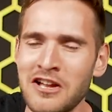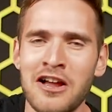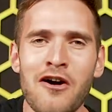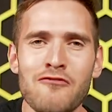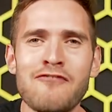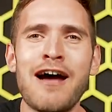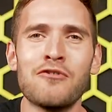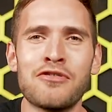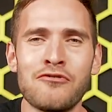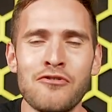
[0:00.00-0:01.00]
I can't
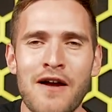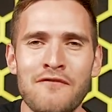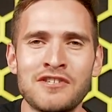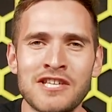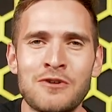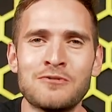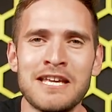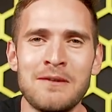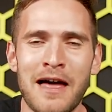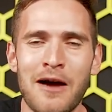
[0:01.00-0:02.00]
rattle through every single
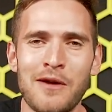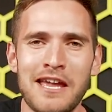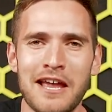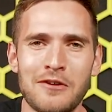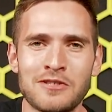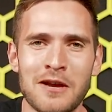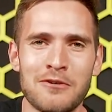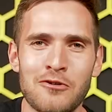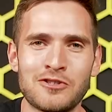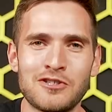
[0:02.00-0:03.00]
team that weekend who's come
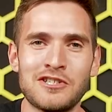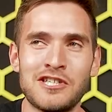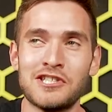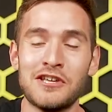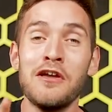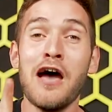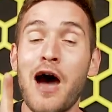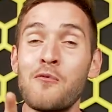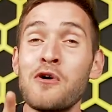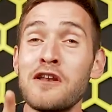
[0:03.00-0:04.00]
across a decision.
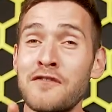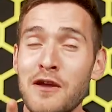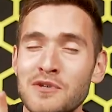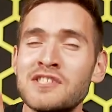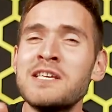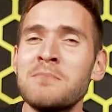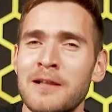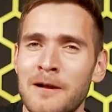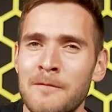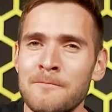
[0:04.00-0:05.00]
I would if they were
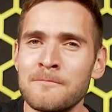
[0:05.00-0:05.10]
similar.